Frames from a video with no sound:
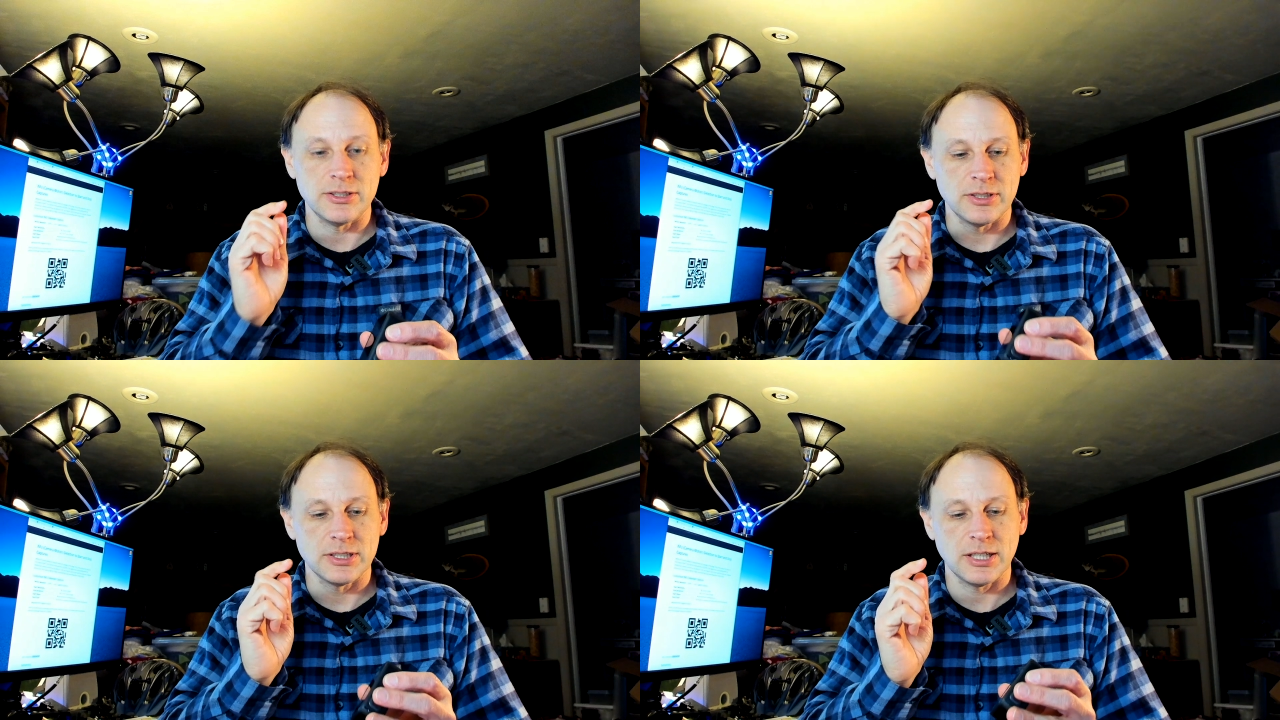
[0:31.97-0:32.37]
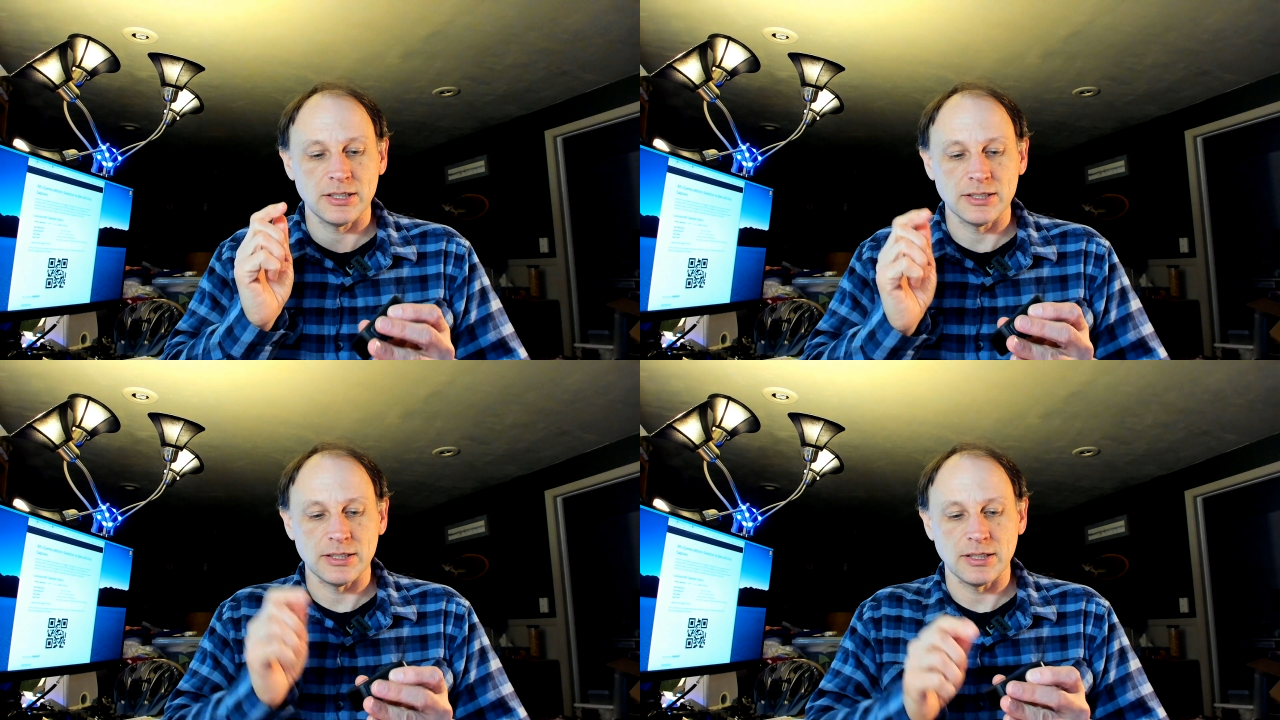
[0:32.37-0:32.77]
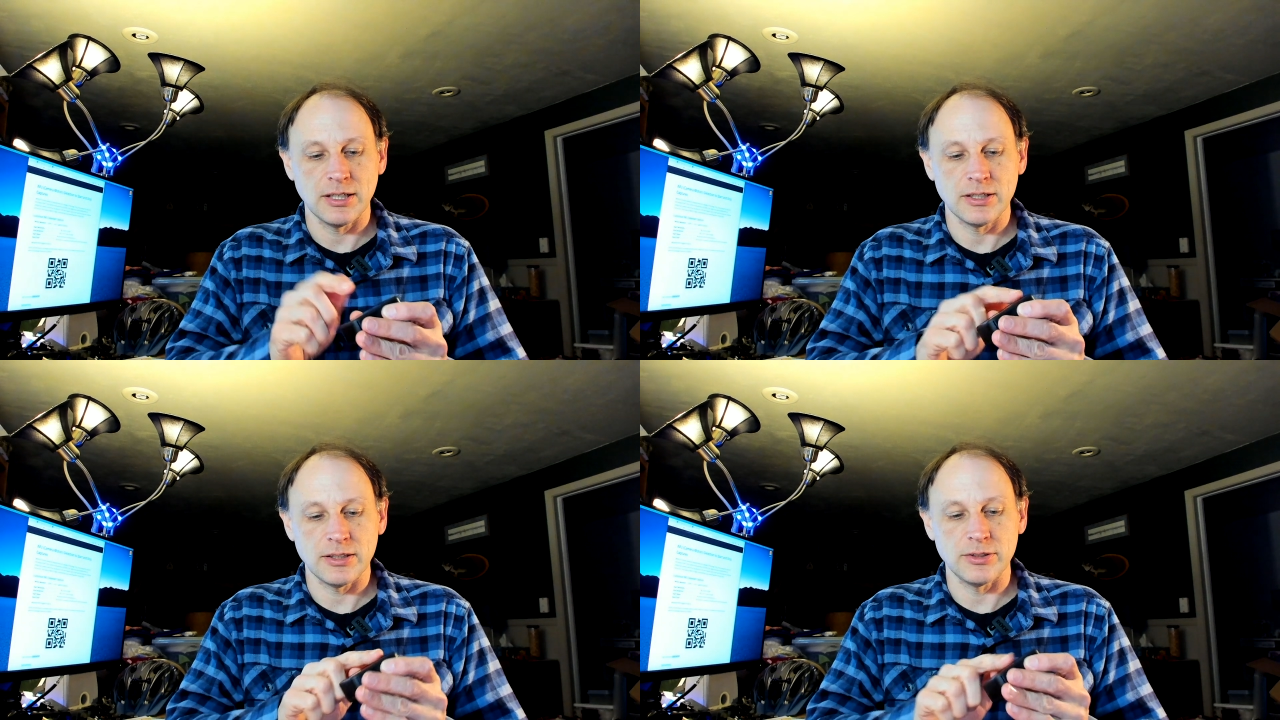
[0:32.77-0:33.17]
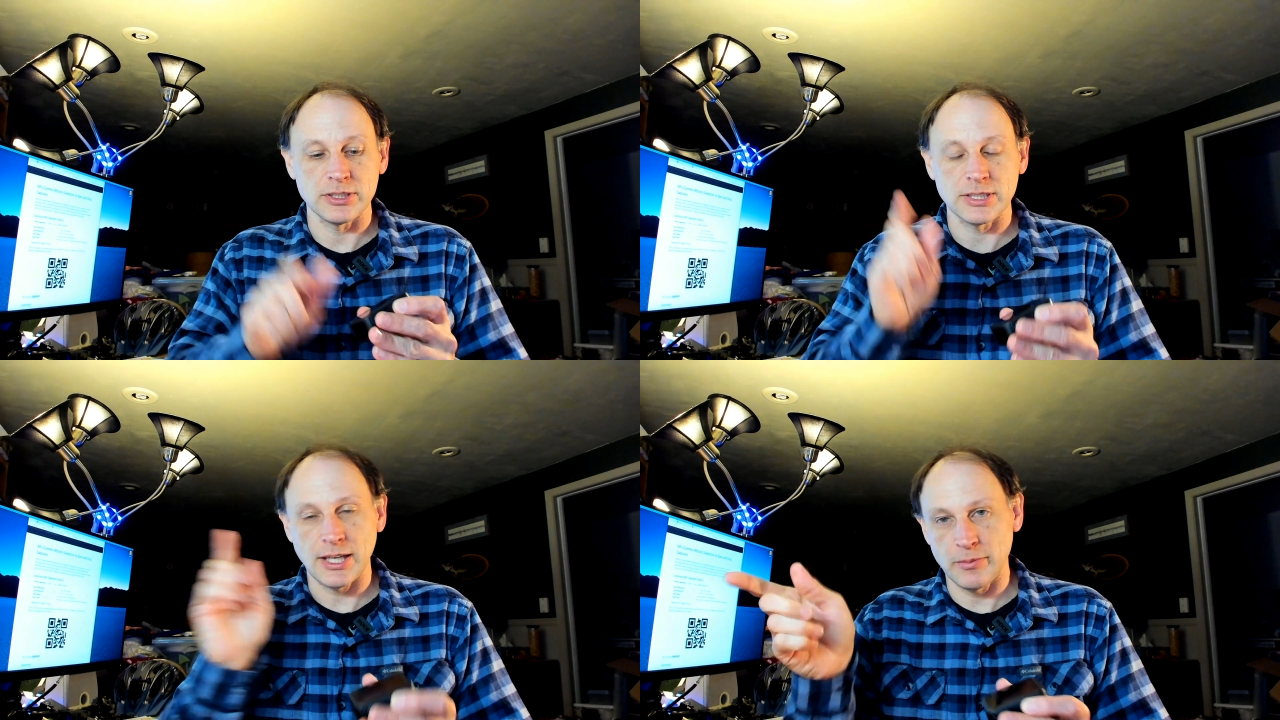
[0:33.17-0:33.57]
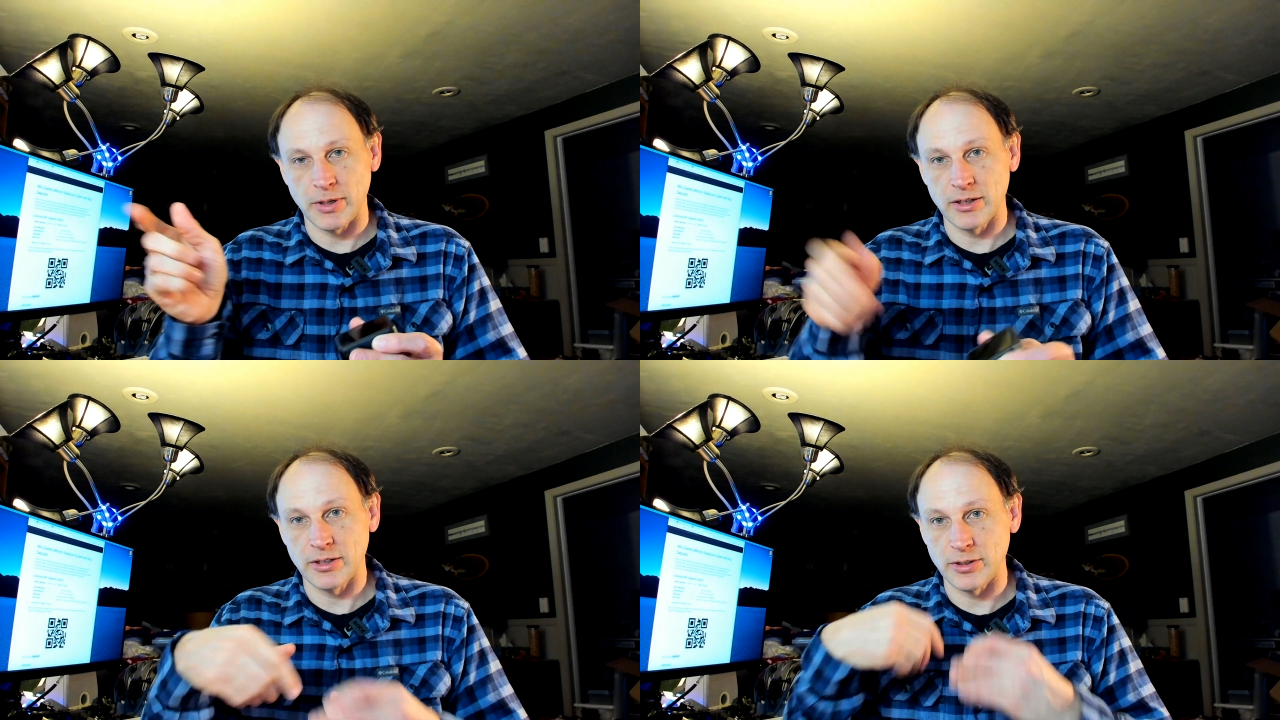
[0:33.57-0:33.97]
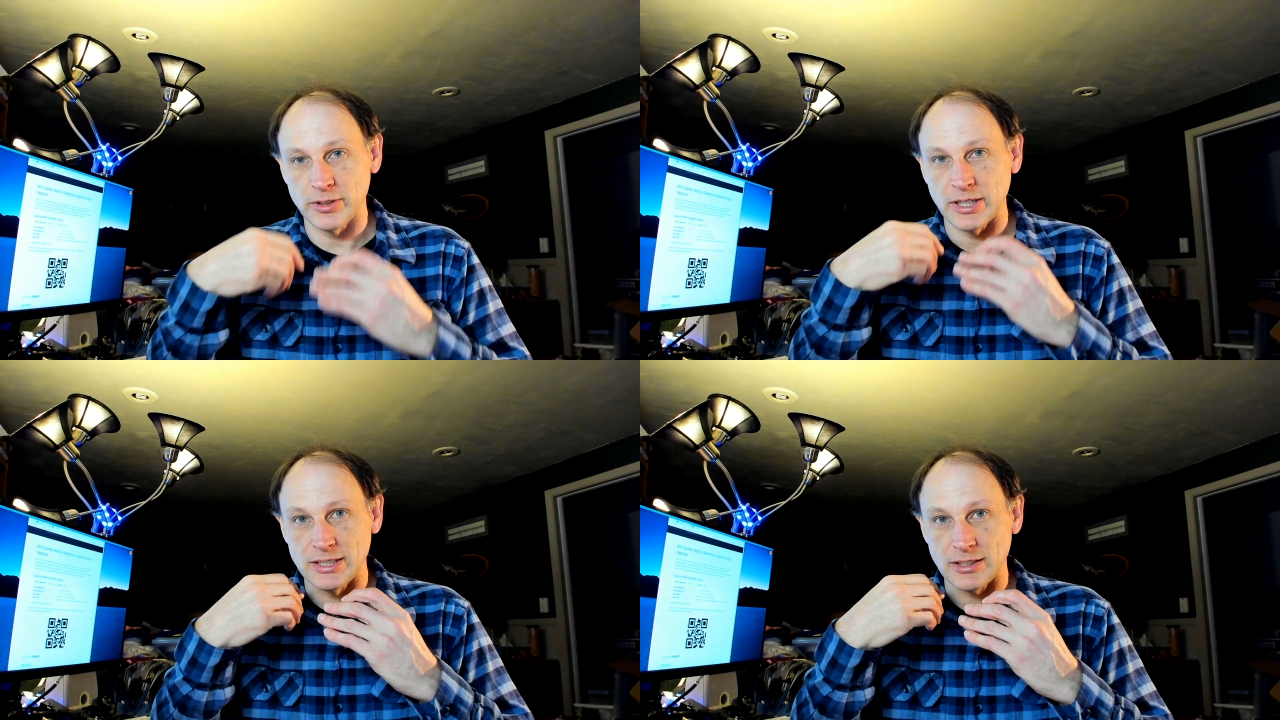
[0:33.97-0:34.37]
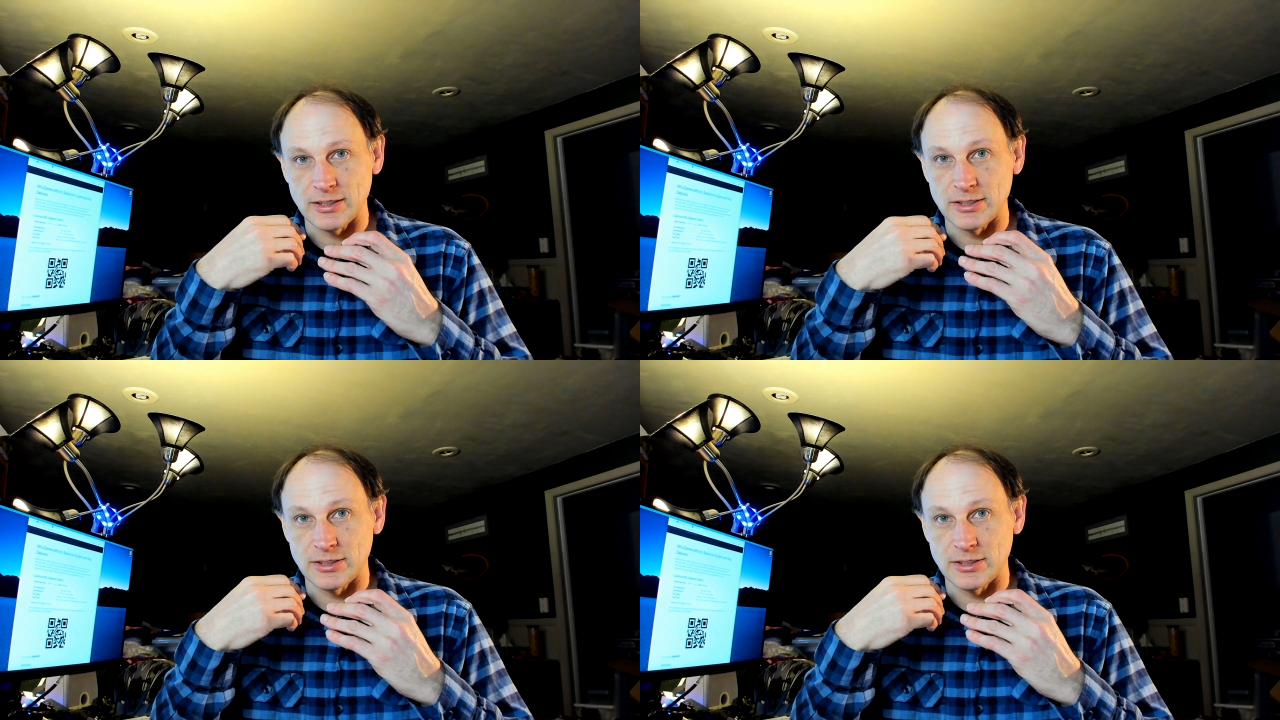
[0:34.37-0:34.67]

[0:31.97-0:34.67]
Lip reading: can scan a barcode and tell it